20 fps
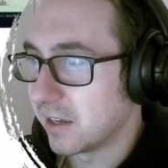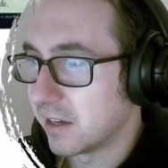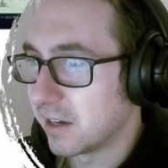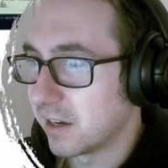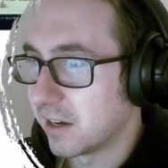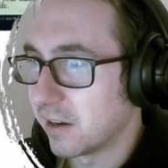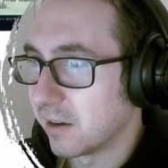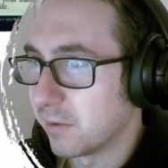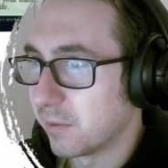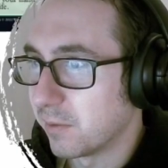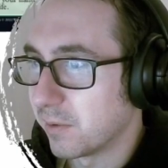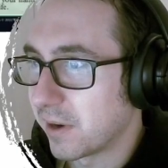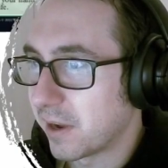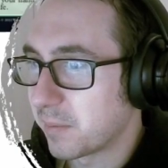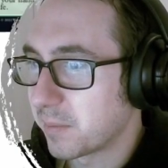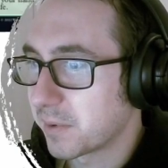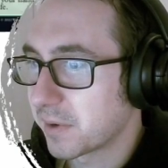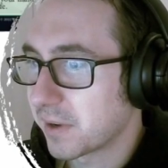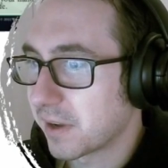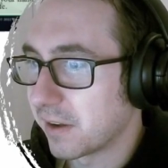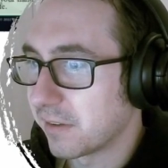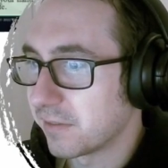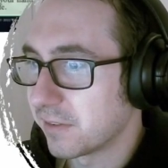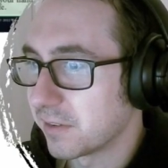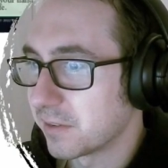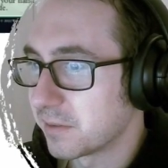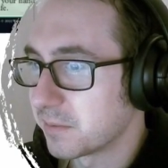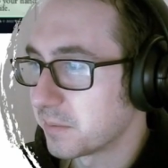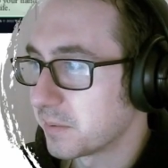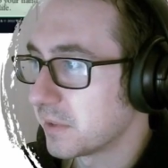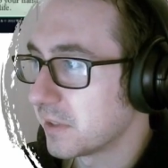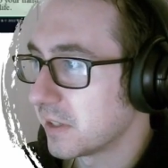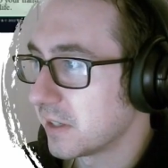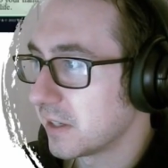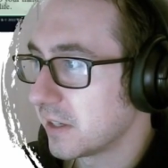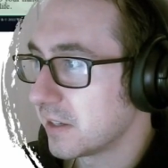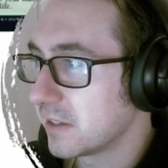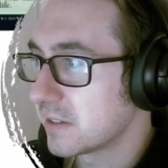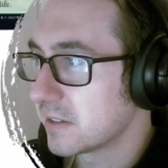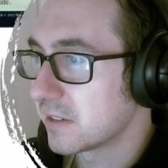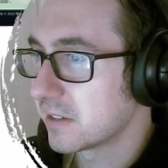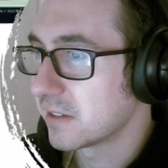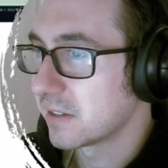ramp got first place.